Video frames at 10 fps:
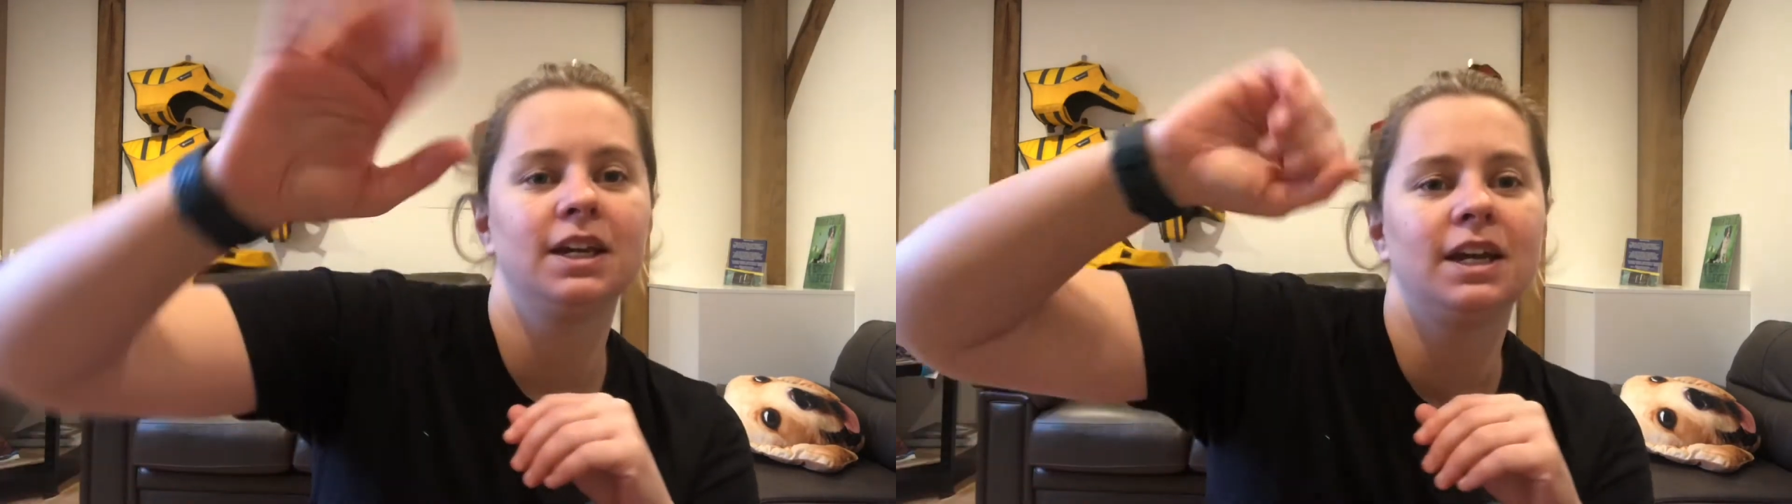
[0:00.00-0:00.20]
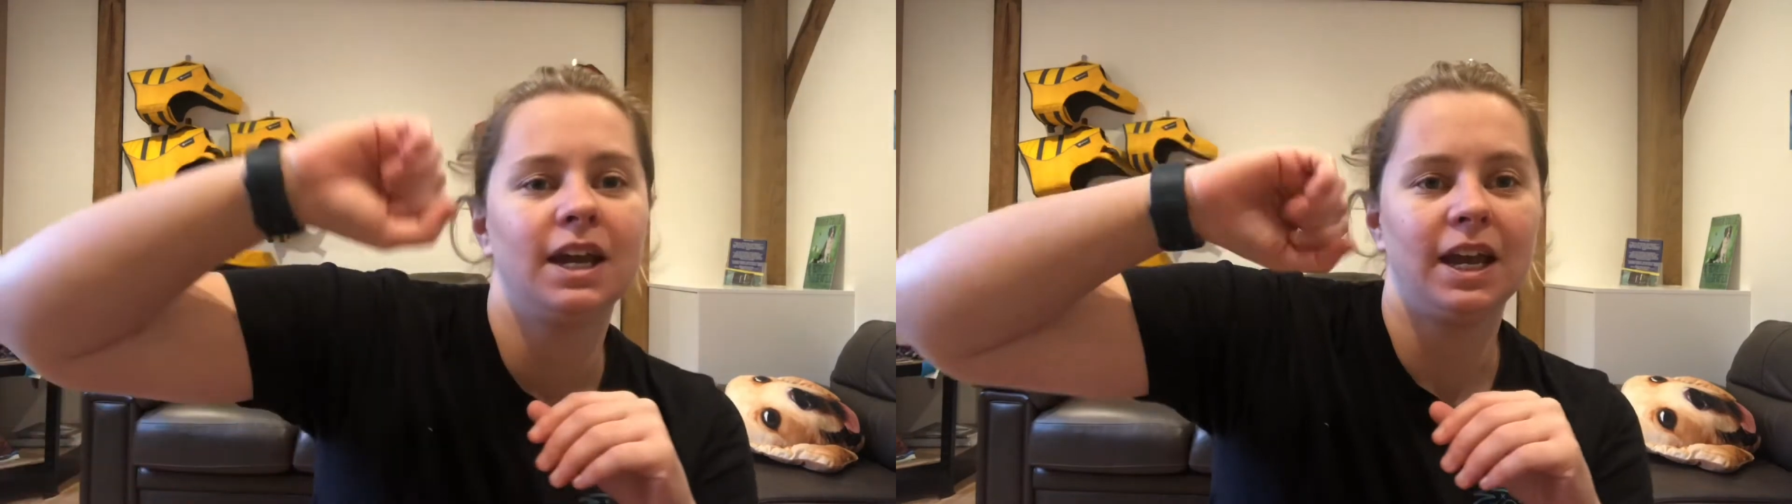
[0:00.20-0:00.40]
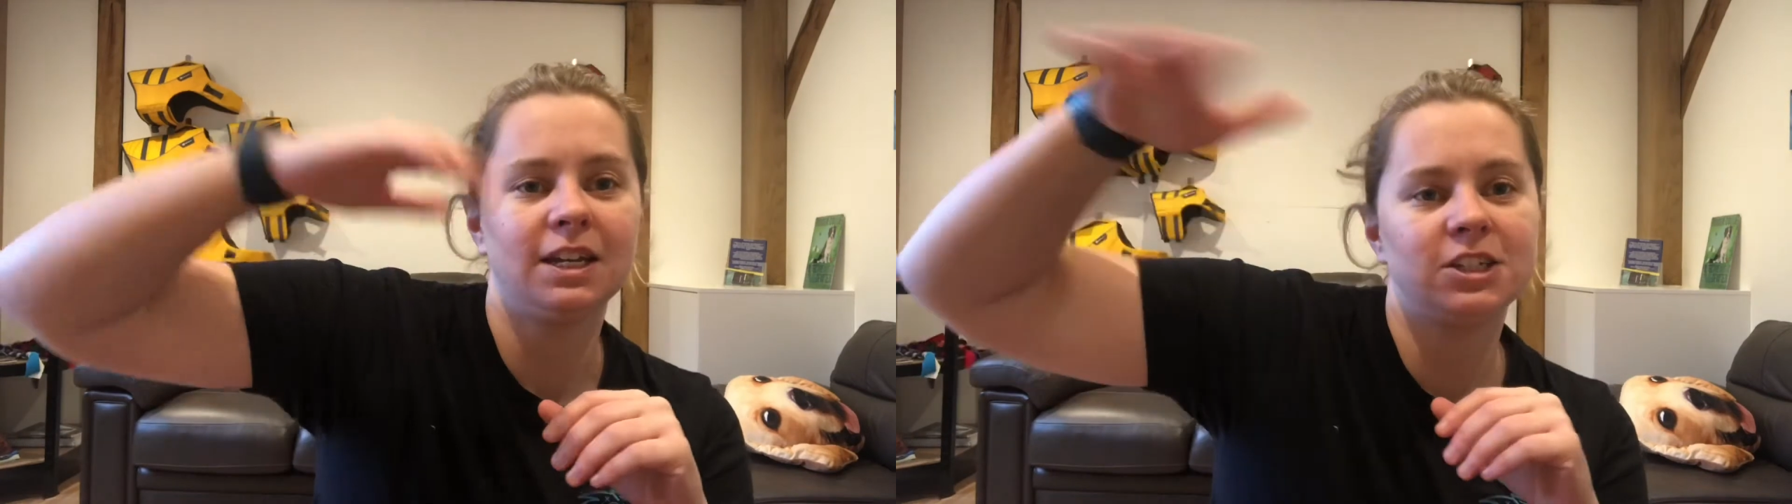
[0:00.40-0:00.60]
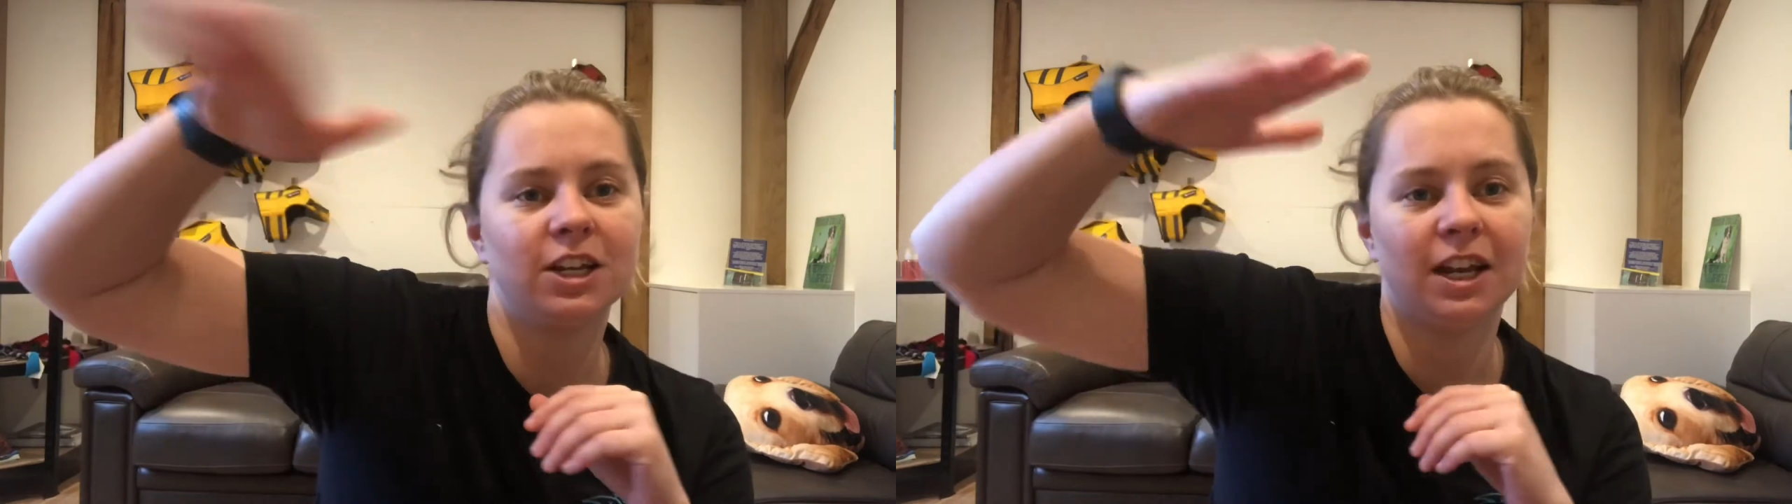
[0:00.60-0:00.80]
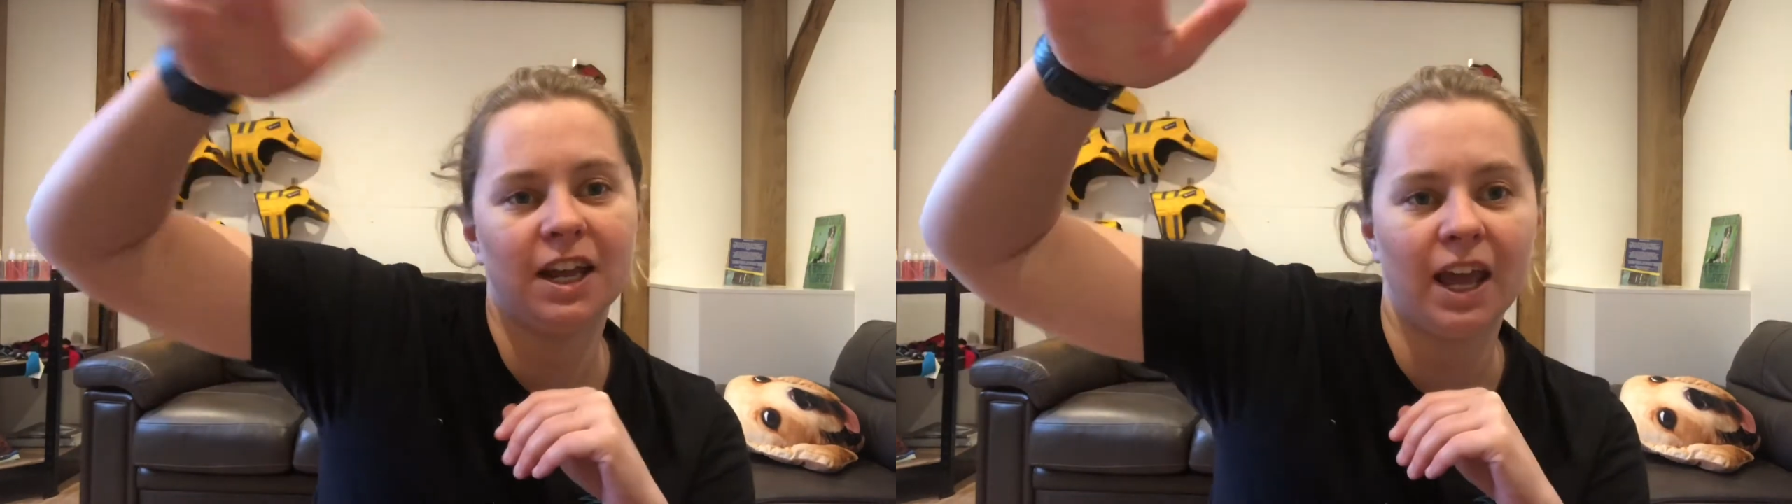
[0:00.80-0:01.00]

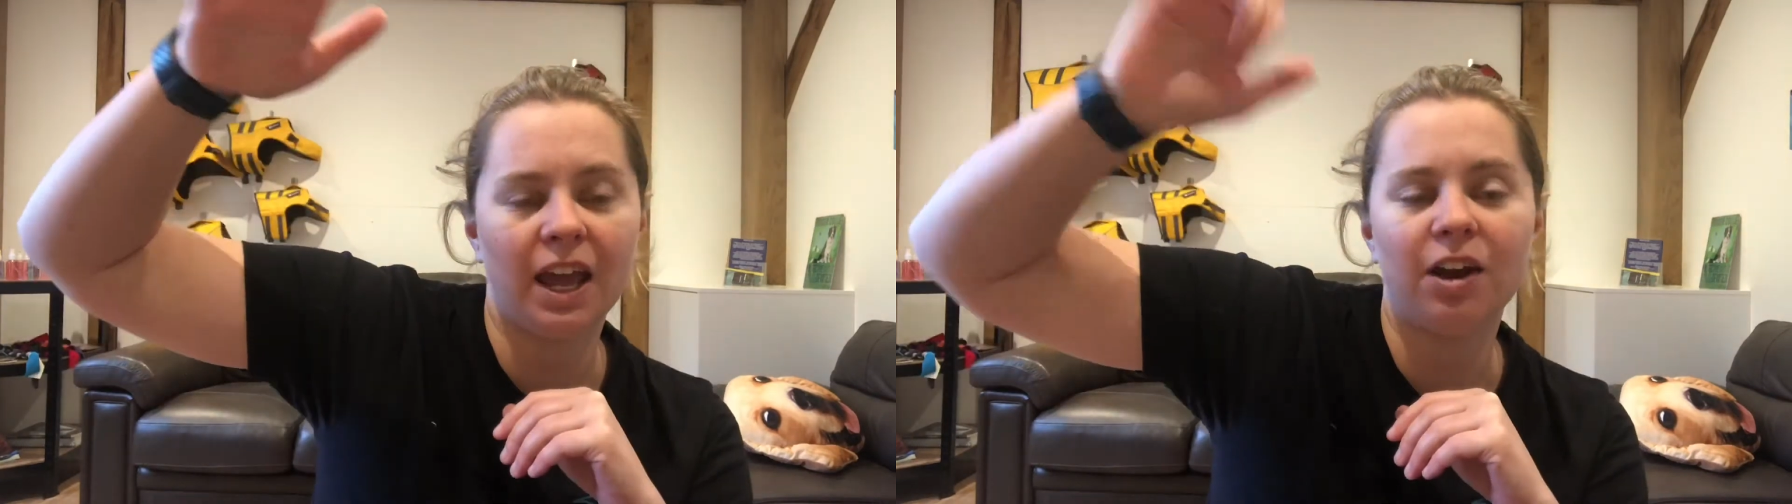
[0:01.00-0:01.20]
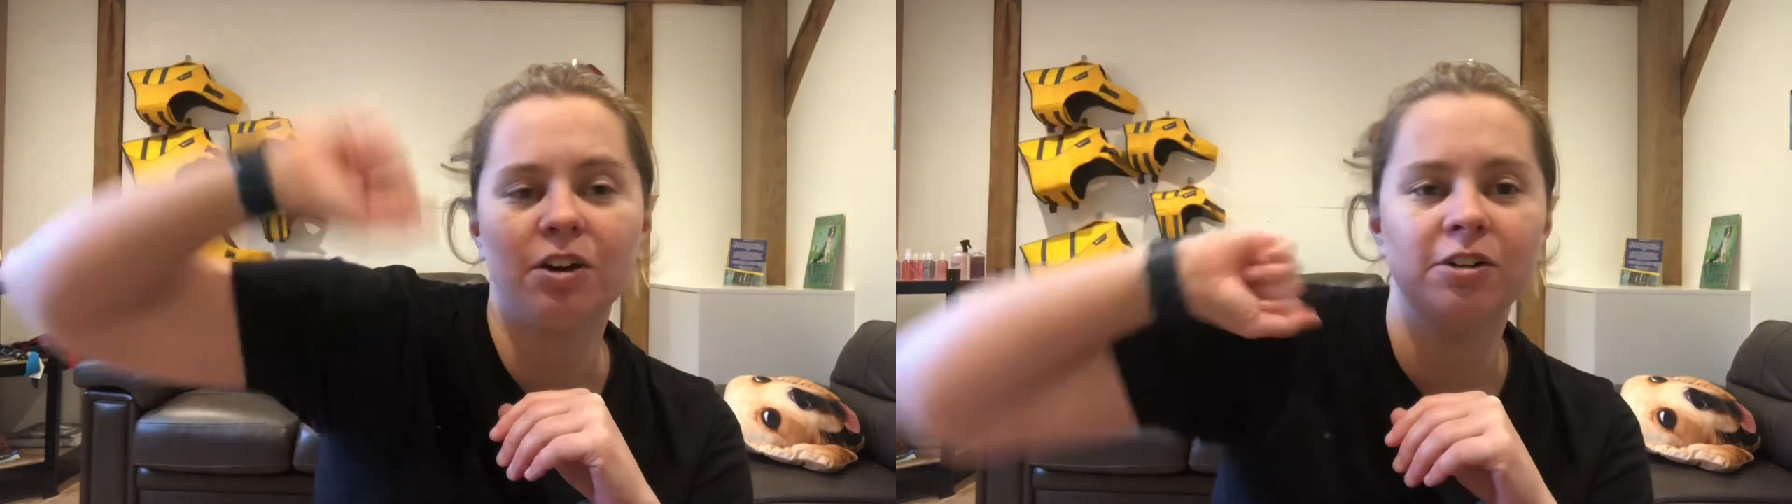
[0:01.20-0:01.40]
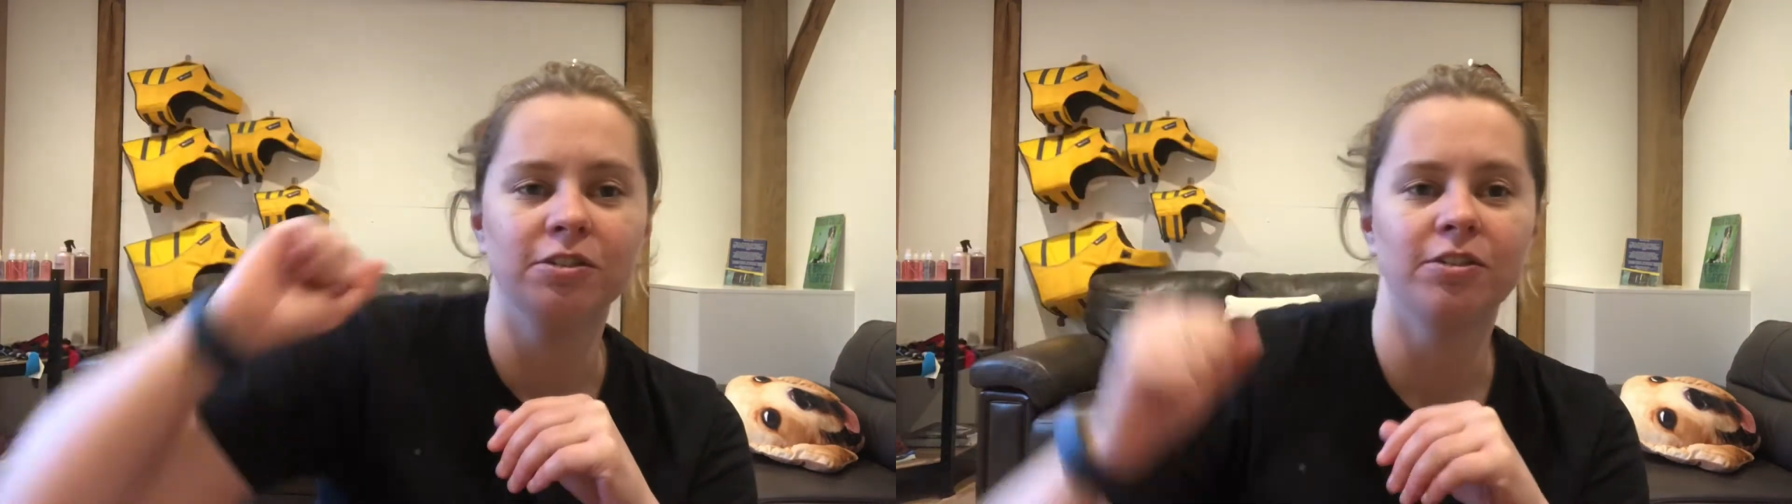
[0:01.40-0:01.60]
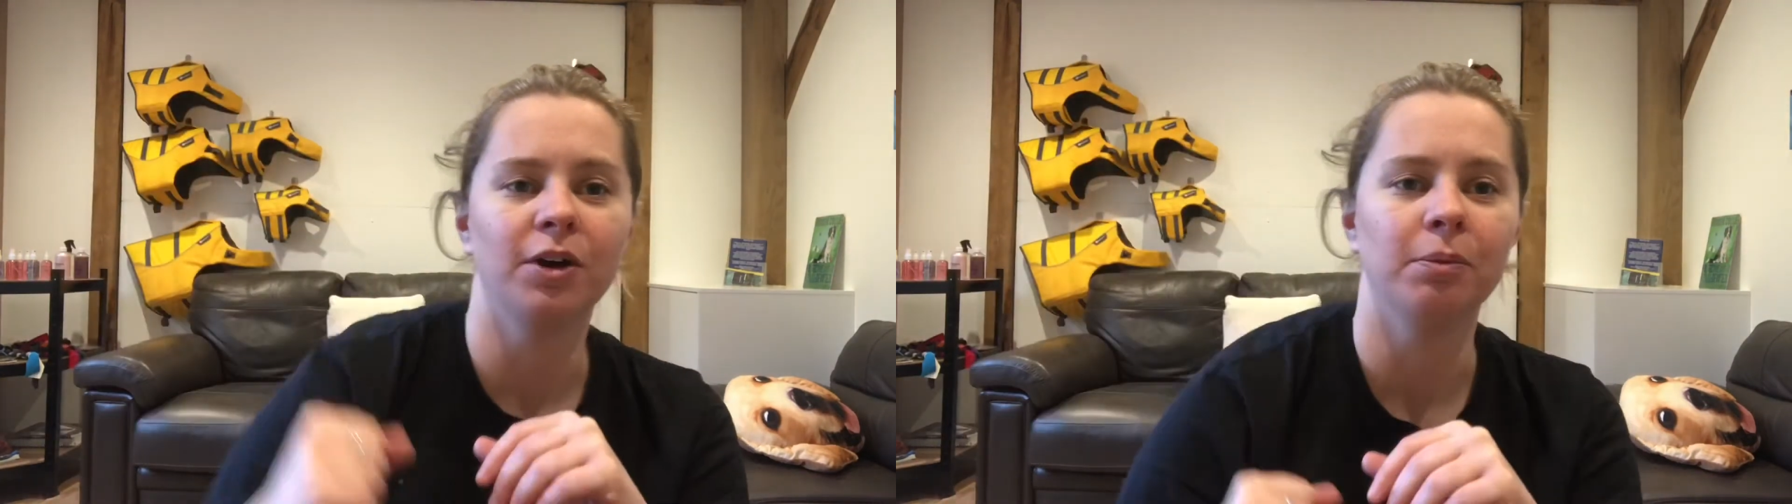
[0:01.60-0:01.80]
insulin hit of